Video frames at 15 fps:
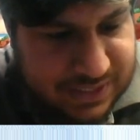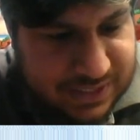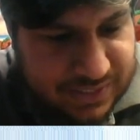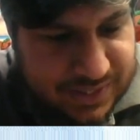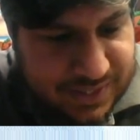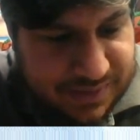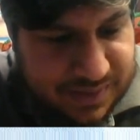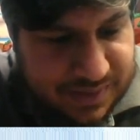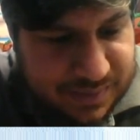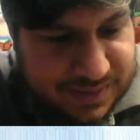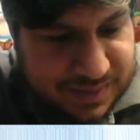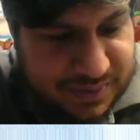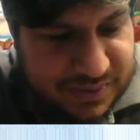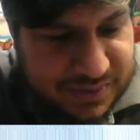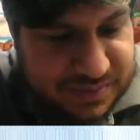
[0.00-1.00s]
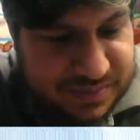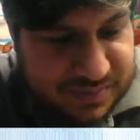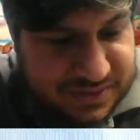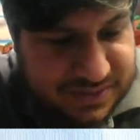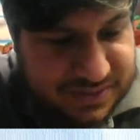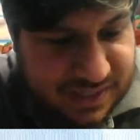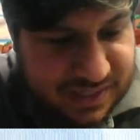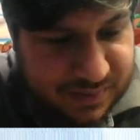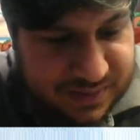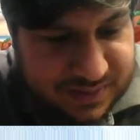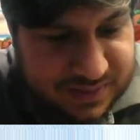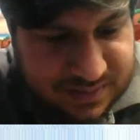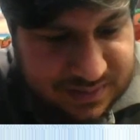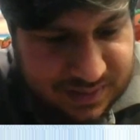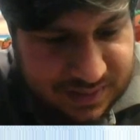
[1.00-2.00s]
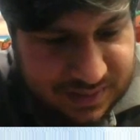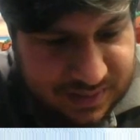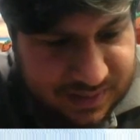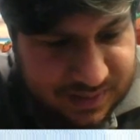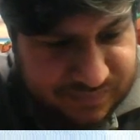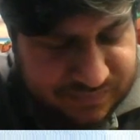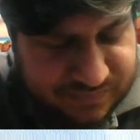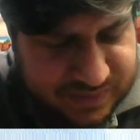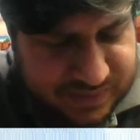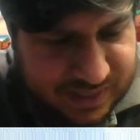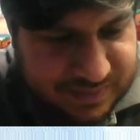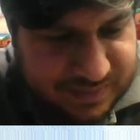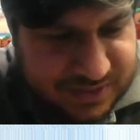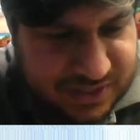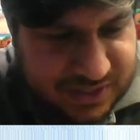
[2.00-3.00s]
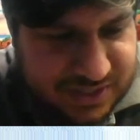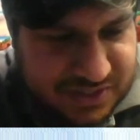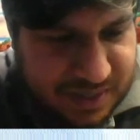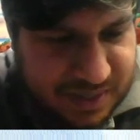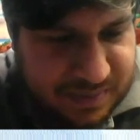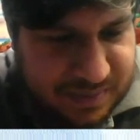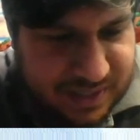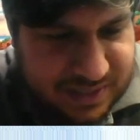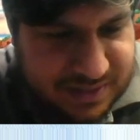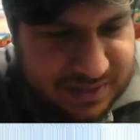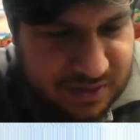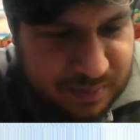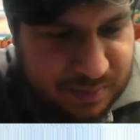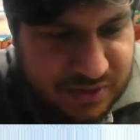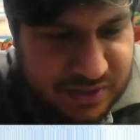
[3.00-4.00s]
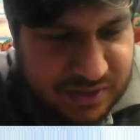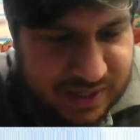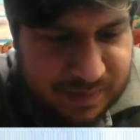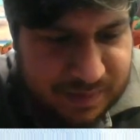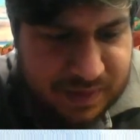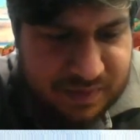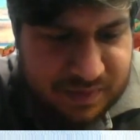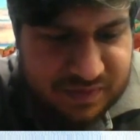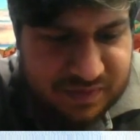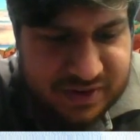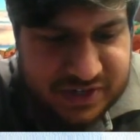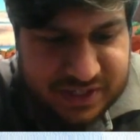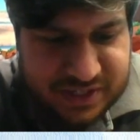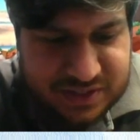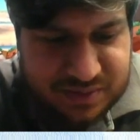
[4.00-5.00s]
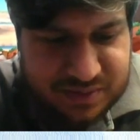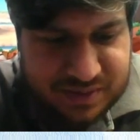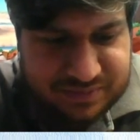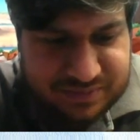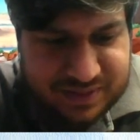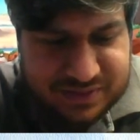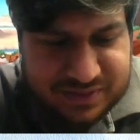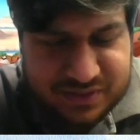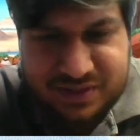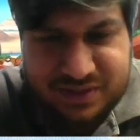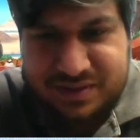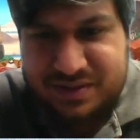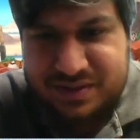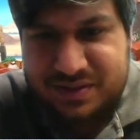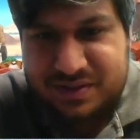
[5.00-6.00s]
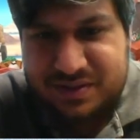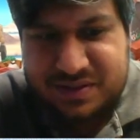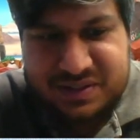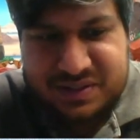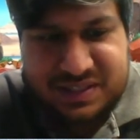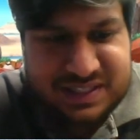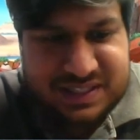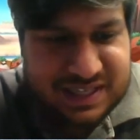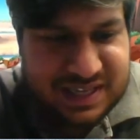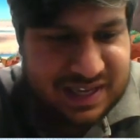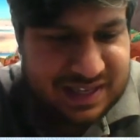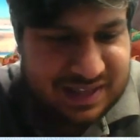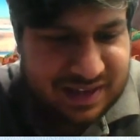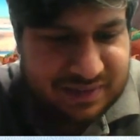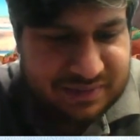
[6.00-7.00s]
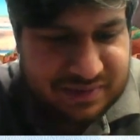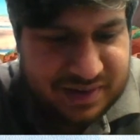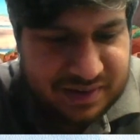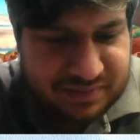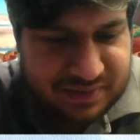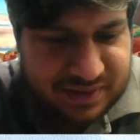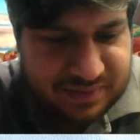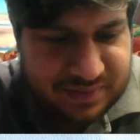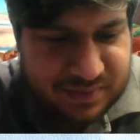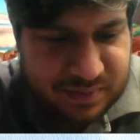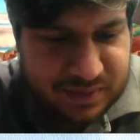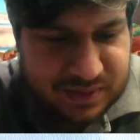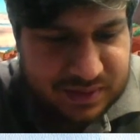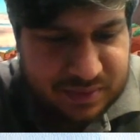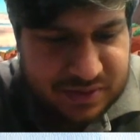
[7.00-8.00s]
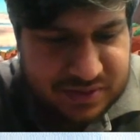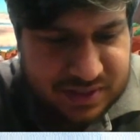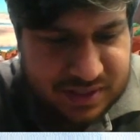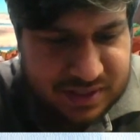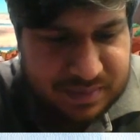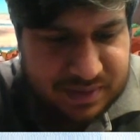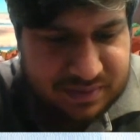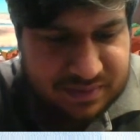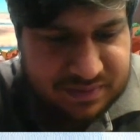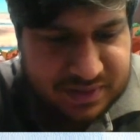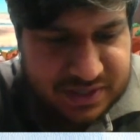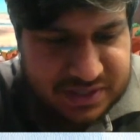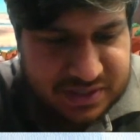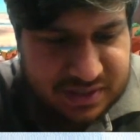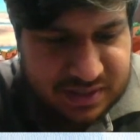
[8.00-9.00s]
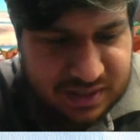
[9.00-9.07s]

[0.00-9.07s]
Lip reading: You definitely want the Potion Master Healer ones. It's just a shame that there's no Potion MP Refresh at 2 out of 5, so you need to get it at 3 out of 5 if you want the Potion MP Refresh.